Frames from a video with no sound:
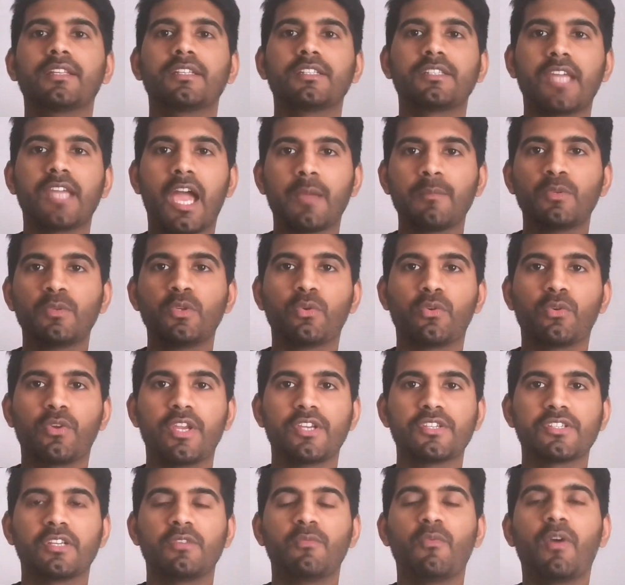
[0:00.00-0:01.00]
are the time
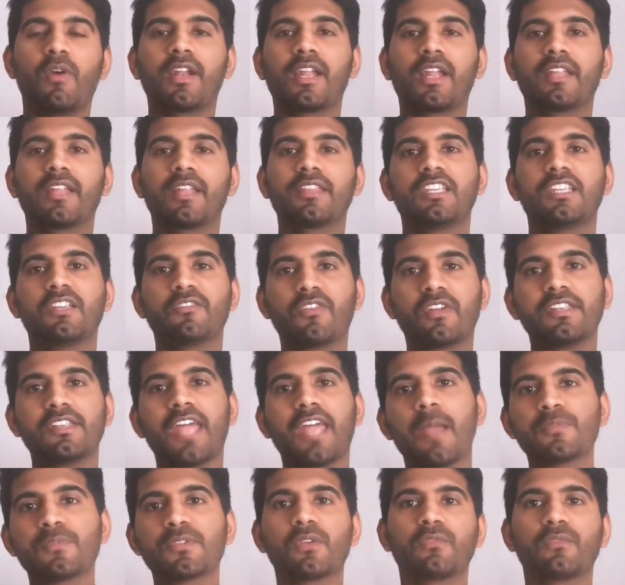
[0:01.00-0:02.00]
duration? What are the different
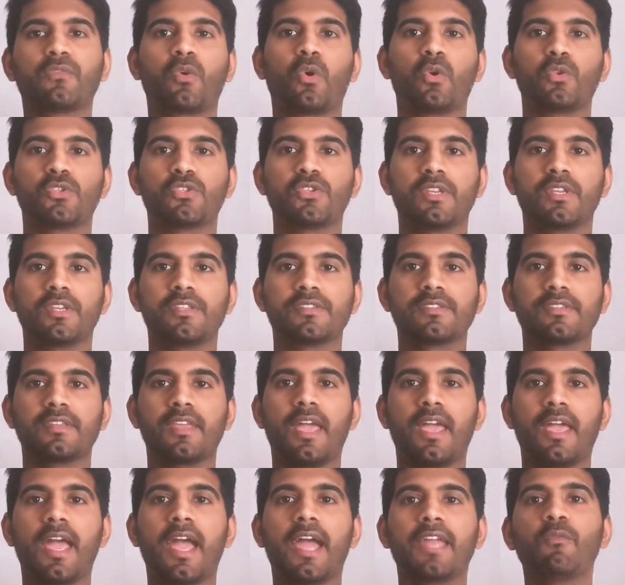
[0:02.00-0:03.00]
types of questions?
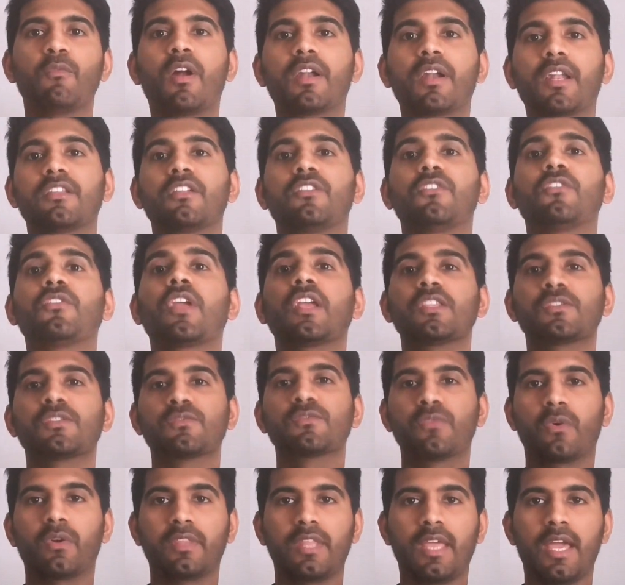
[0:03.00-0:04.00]
And what are the tricks
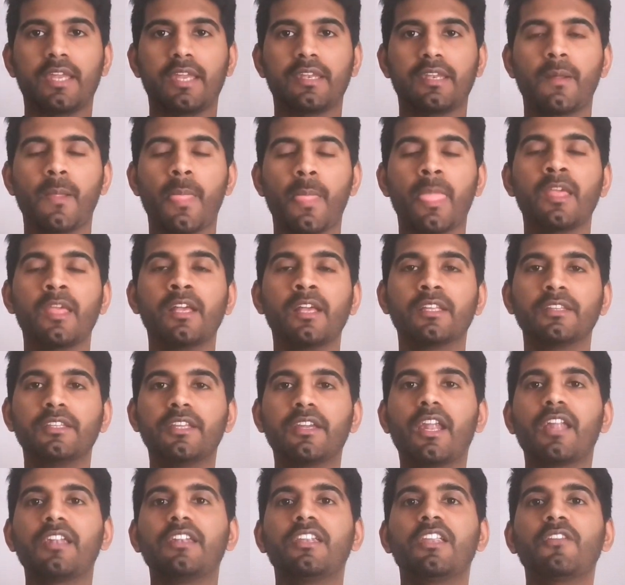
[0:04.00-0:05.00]
for that?
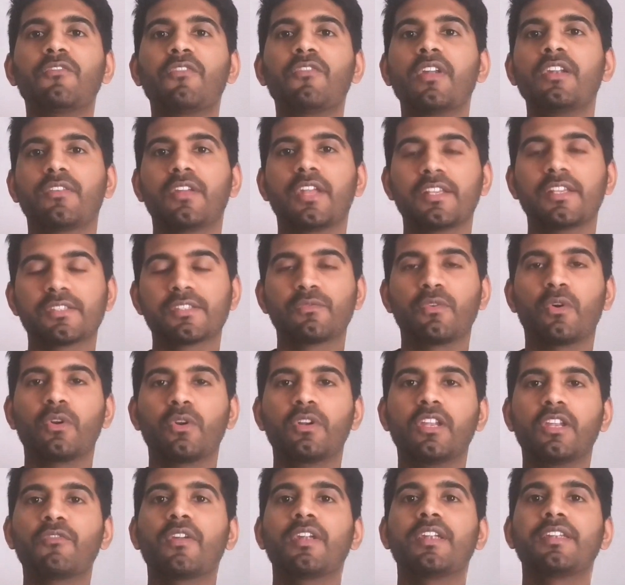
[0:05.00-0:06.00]
There are different tricks
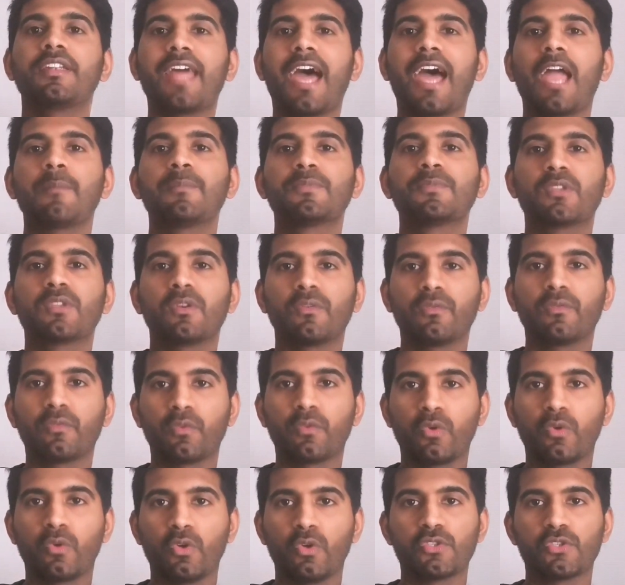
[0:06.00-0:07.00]
for different types of
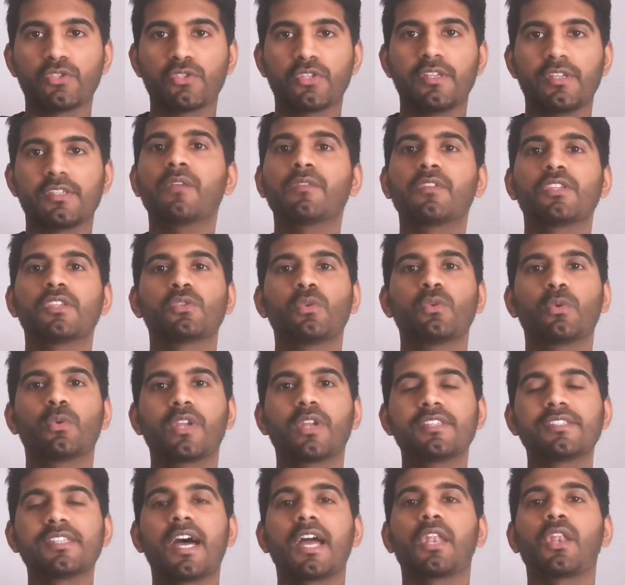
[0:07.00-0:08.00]
questions. Many of the
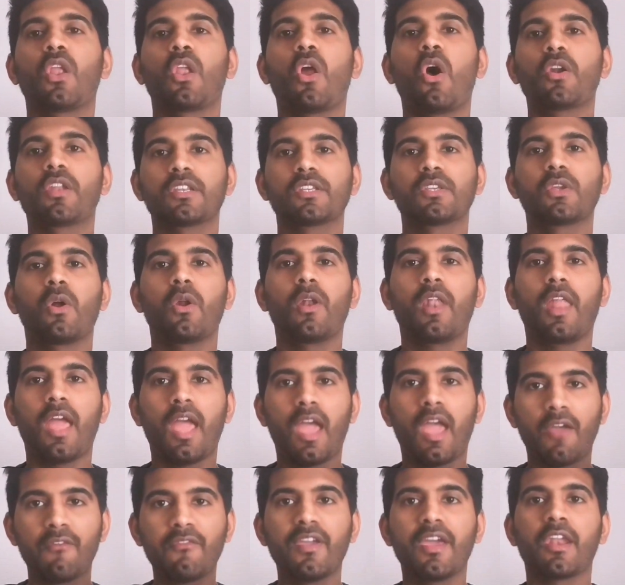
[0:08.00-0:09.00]
students are not at all
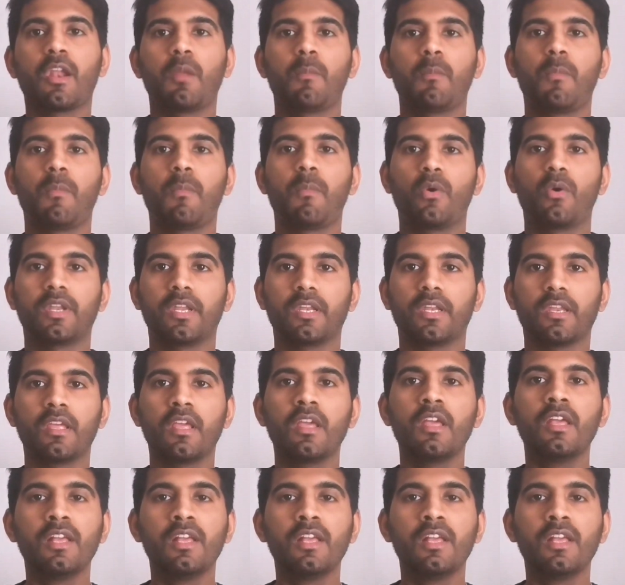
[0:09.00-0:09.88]
aware about it.